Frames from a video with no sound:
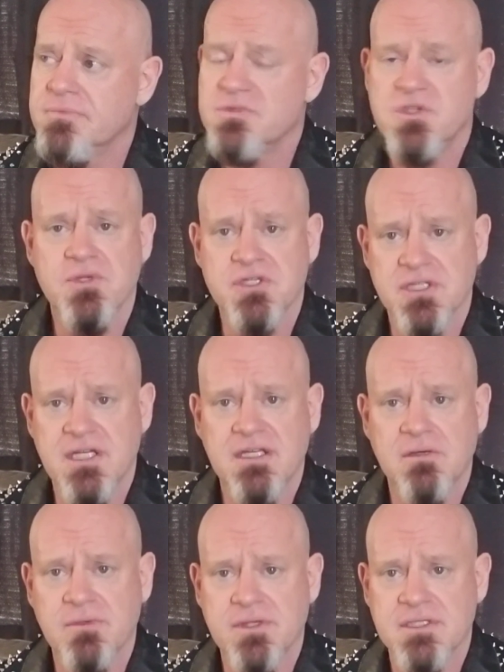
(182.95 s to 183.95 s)
so we're just going to
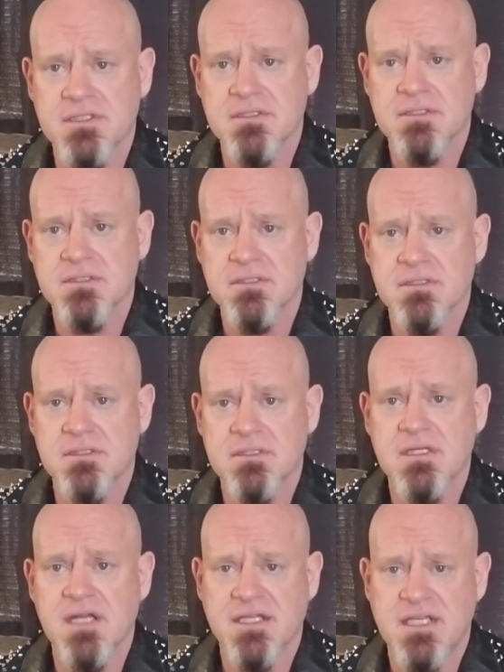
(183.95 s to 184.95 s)
deal with the,
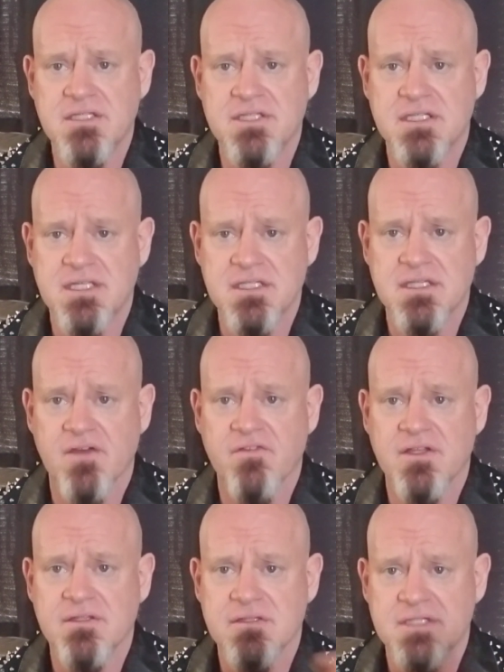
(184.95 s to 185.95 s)
the 1960s stuff
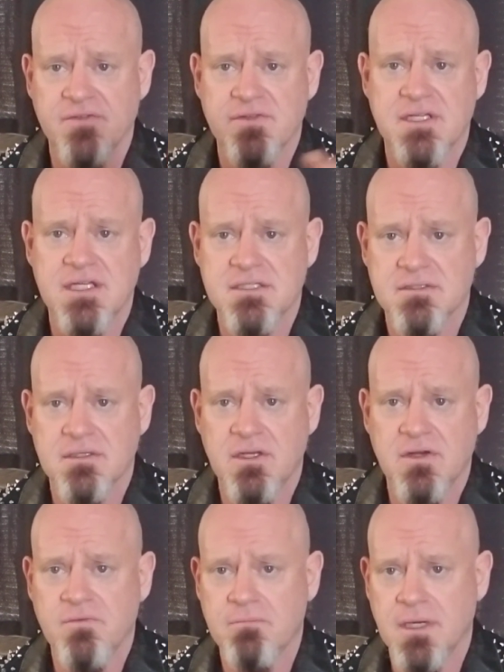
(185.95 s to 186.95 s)
and 70s, you know,